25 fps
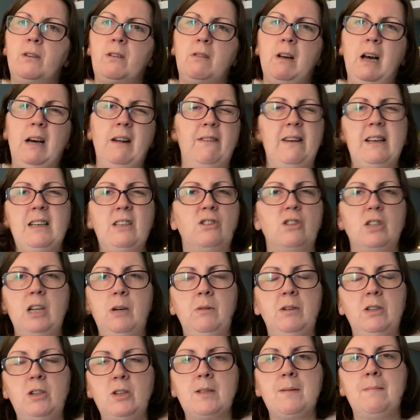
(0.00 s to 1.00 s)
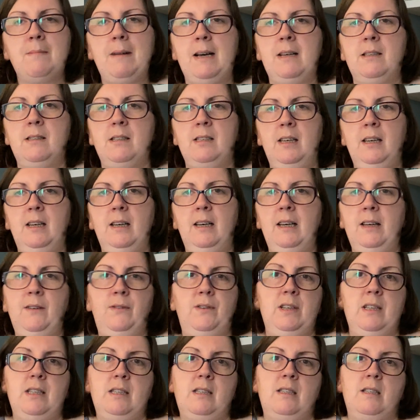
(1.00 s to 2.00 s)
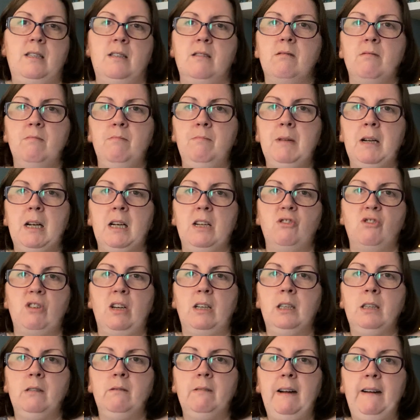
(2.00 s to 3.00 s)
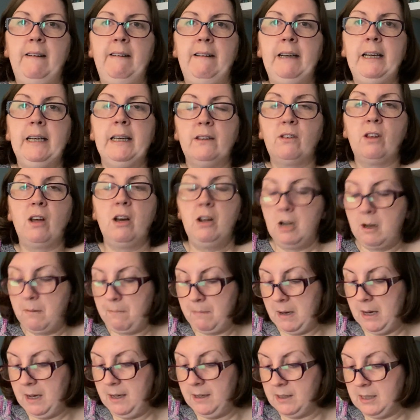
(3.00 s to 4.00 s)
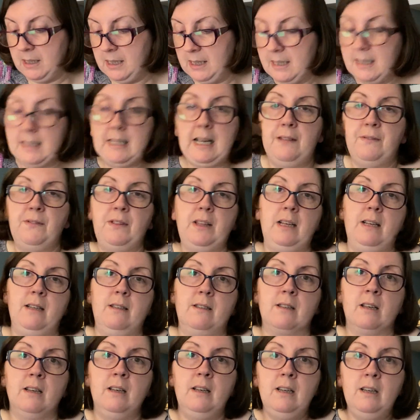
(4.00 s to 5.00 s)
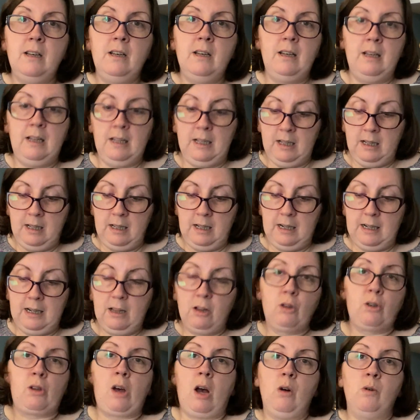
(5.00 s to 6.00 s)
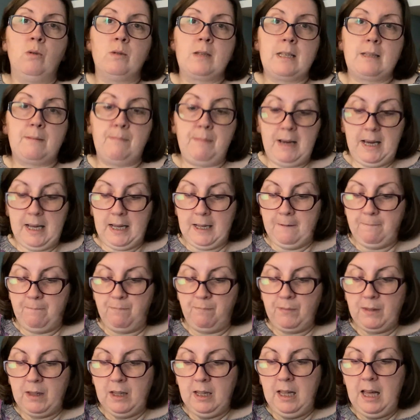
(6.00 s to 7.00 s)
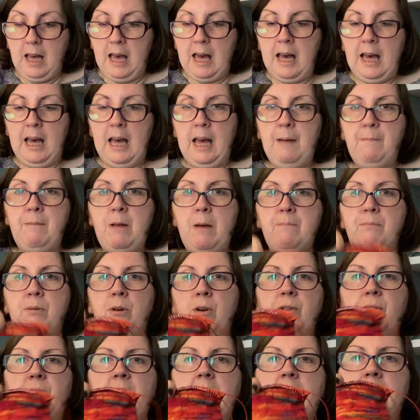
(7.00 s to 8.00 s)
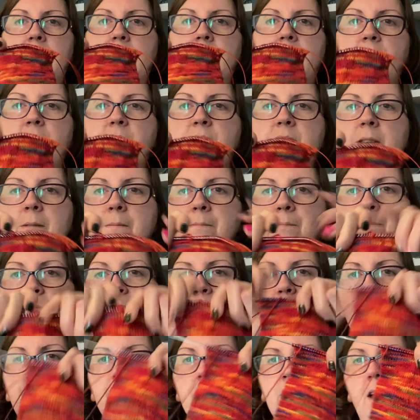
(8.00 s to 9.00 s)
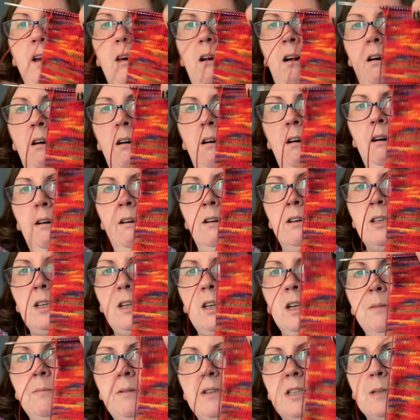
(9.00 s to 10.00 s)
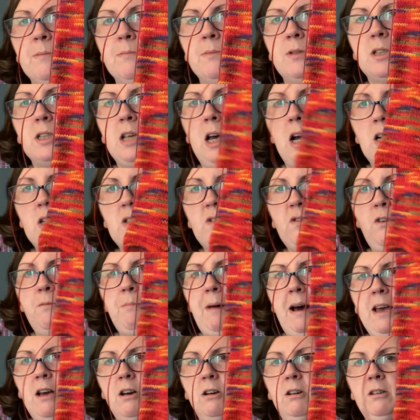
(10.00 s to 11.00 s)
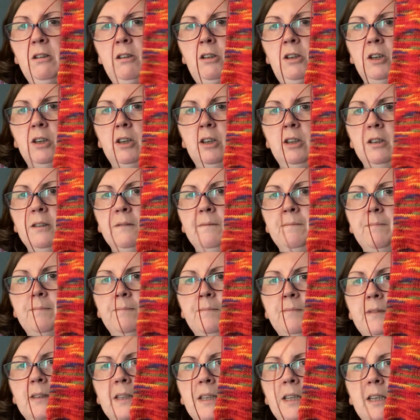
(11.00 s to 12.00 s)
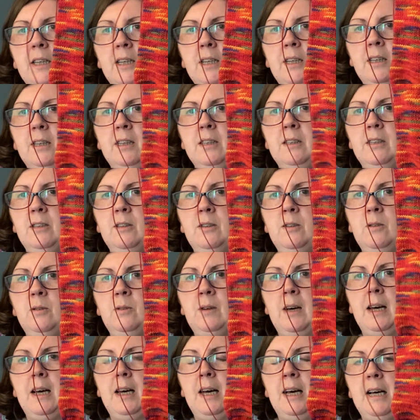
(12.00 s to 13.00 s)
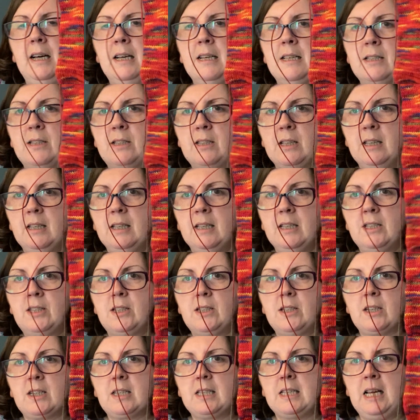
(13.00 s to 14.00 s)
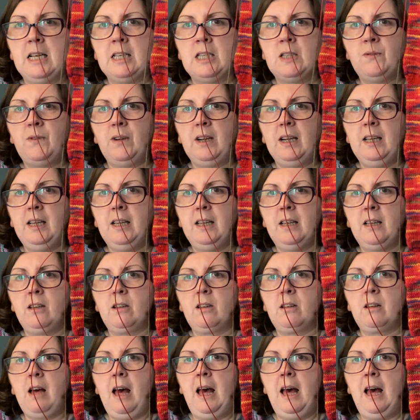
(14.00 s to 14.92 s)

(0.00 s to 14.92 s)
I think, do you know what, it doesn't matter if it's middle of January. The only person that set these little goals is me. But these are going to be some socks for my uncle, who has successfully